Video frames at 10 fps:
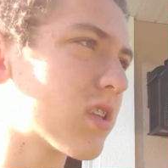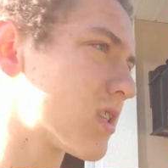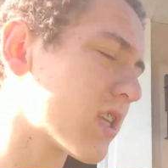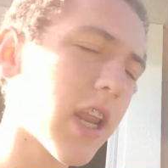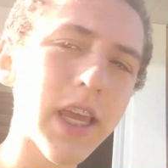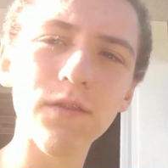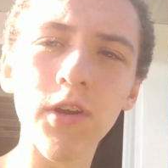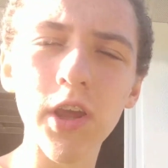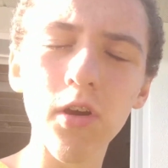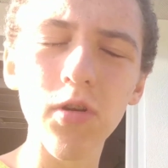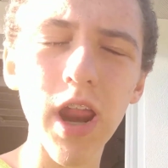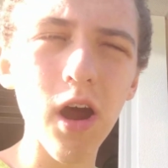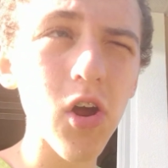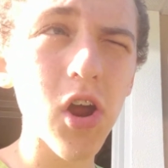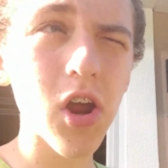video now.
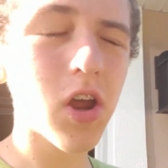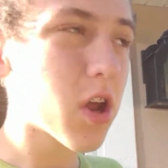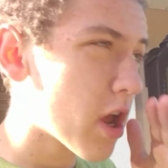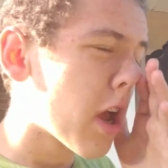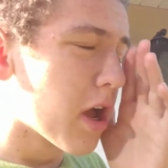Uh,